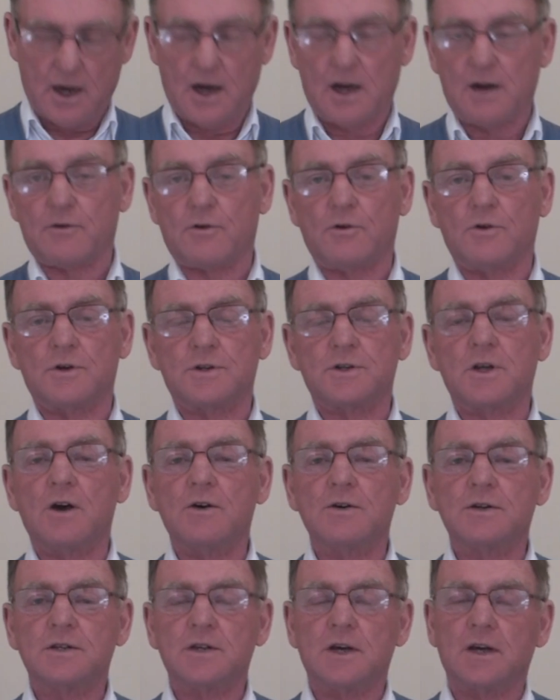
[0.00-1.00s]
And of course
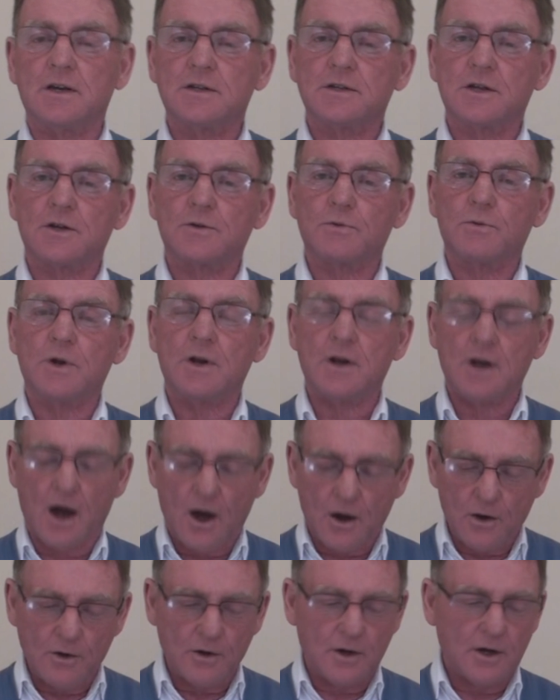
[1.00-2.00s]
those things, as we
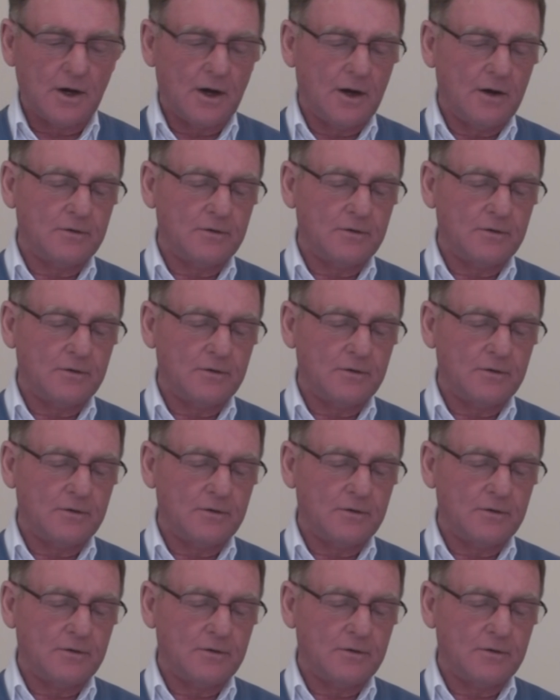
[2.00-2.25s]
know,